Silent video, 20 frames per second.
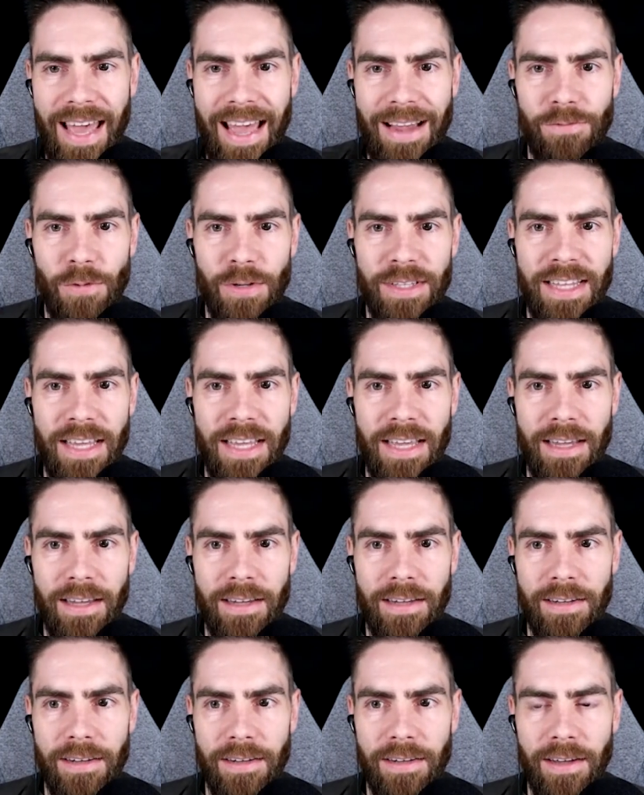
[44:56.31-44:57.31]

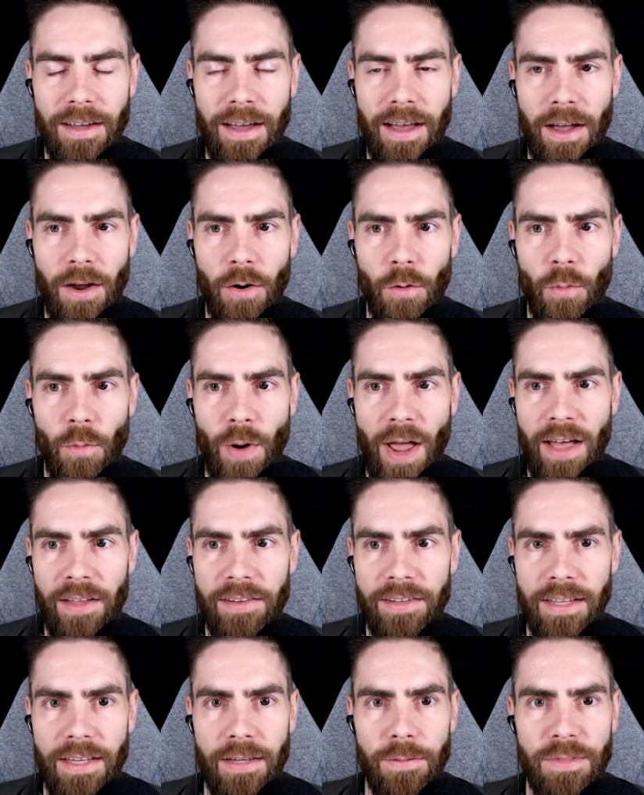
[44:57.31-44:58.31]
everything
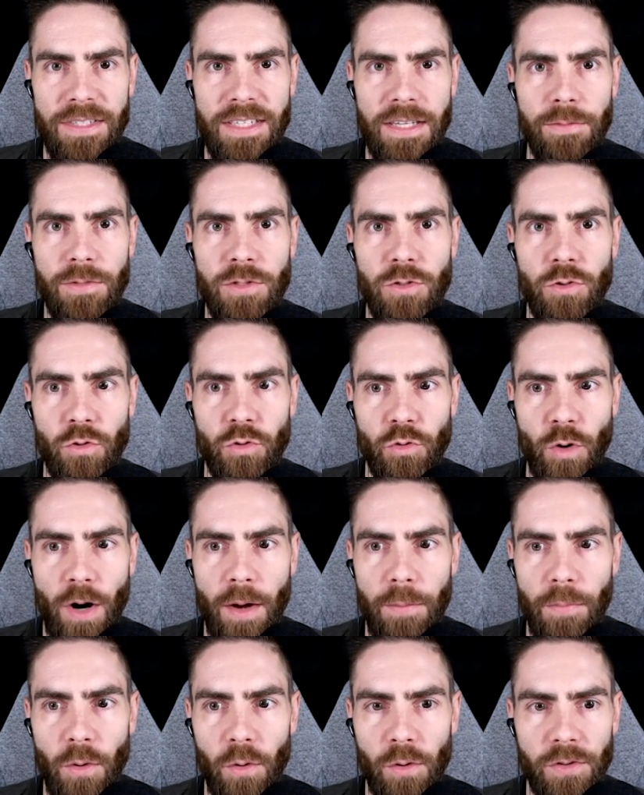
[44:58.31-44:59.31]
around him seems to
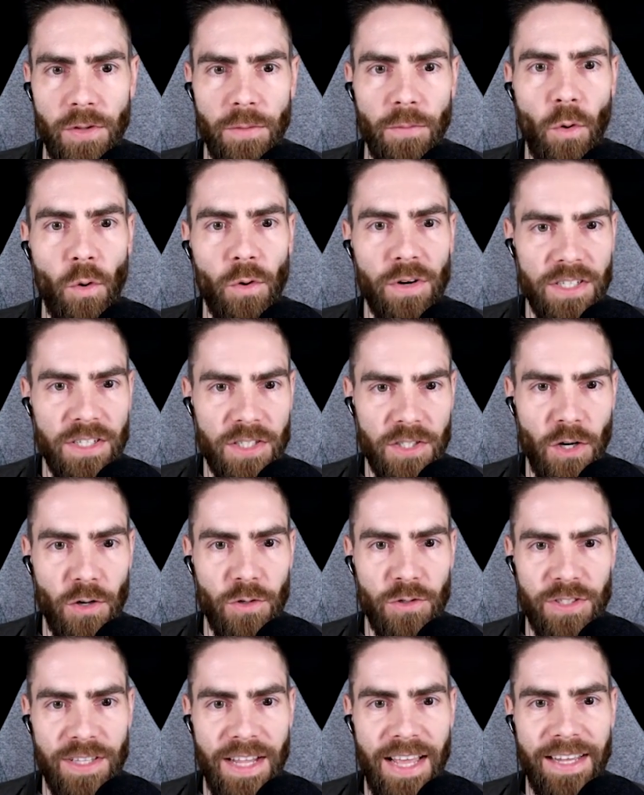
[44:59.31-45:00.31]
crumble the more he
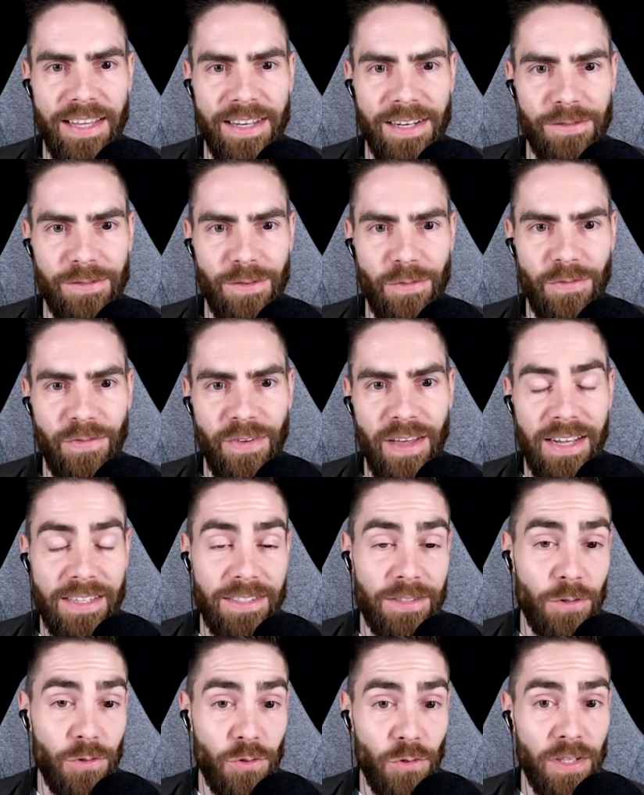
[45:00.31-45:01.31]
shows negative
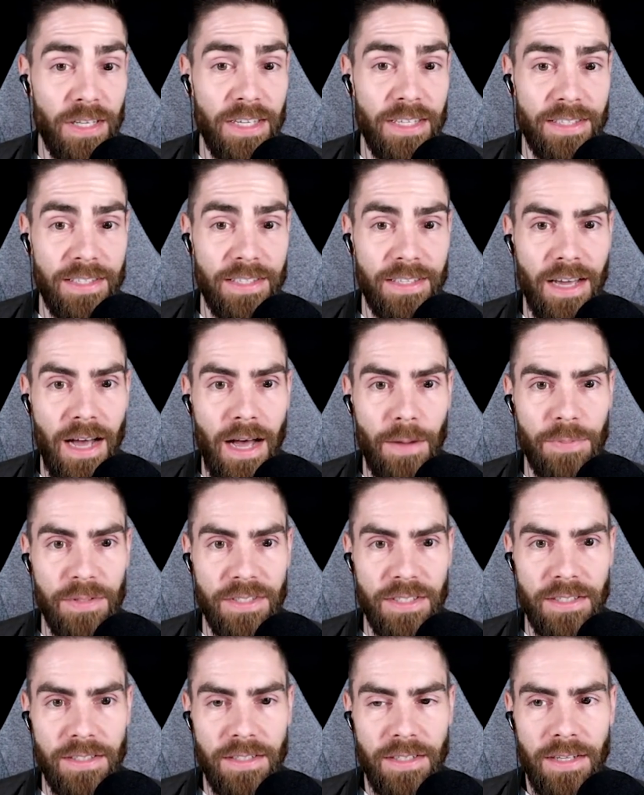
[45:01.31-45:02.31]
effects. Usually it's the
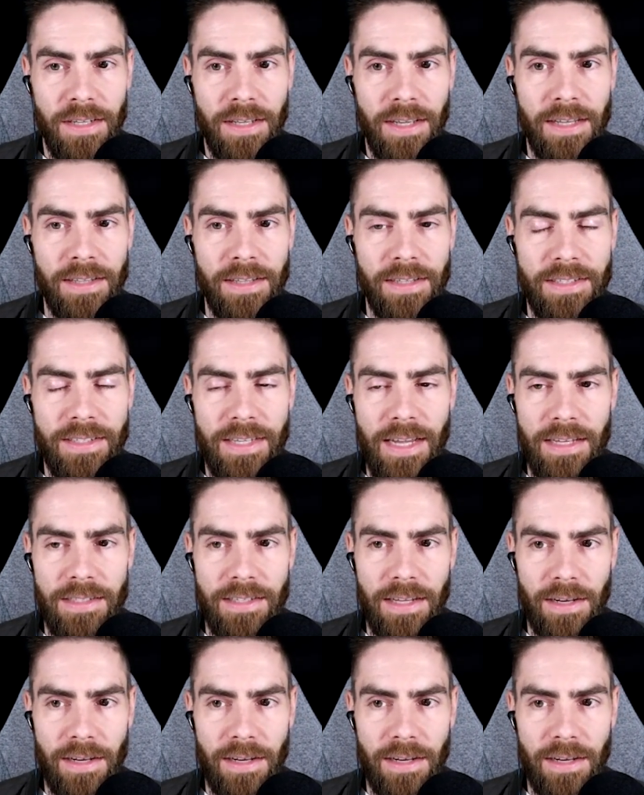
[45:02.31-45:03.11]
opposite in the sense that